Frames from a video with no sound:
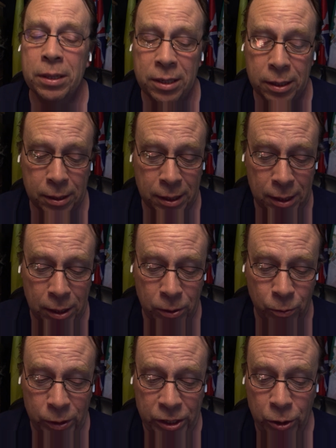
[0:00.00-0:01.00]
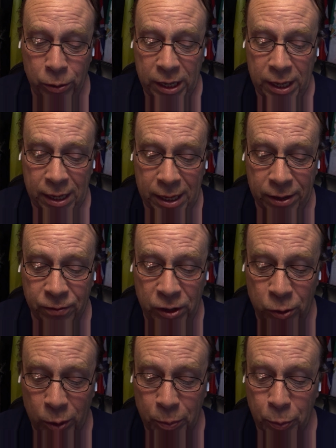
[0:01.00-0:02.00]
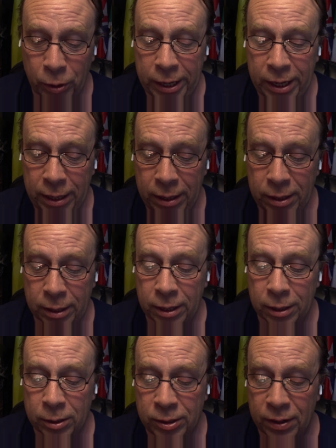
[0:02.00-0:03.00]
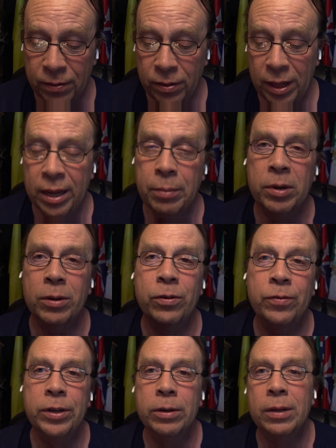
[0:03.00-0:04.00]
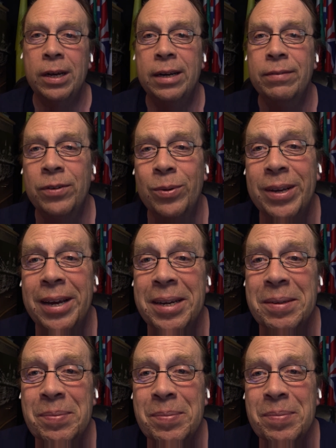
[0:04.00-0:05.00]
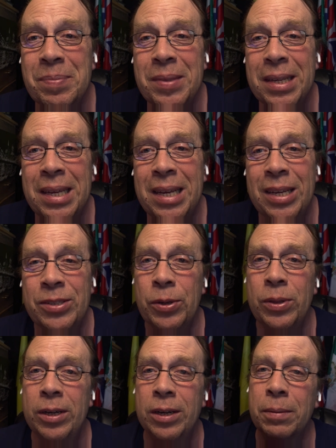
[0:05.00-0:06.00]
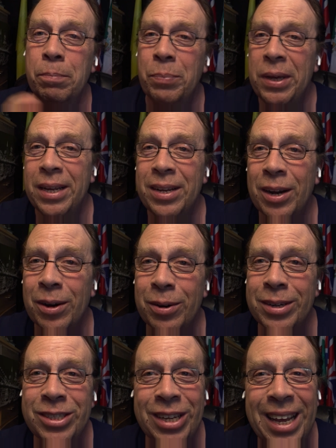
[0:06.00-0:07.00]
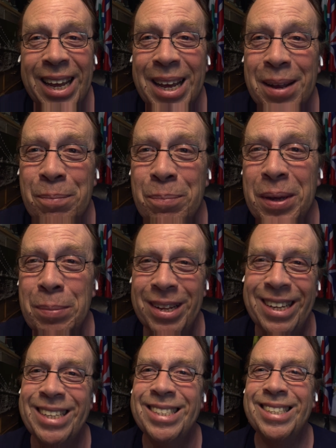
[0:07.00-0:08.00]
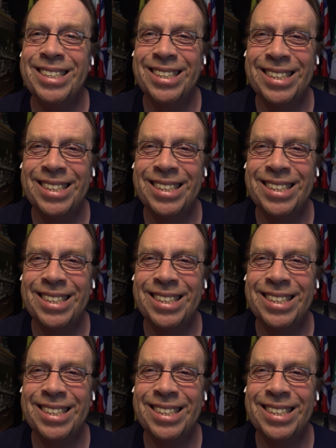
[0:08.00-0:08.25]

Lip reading: look, when you give, you are breaking the curse of labor over your life, okay? So look, be encouraged and be blessed.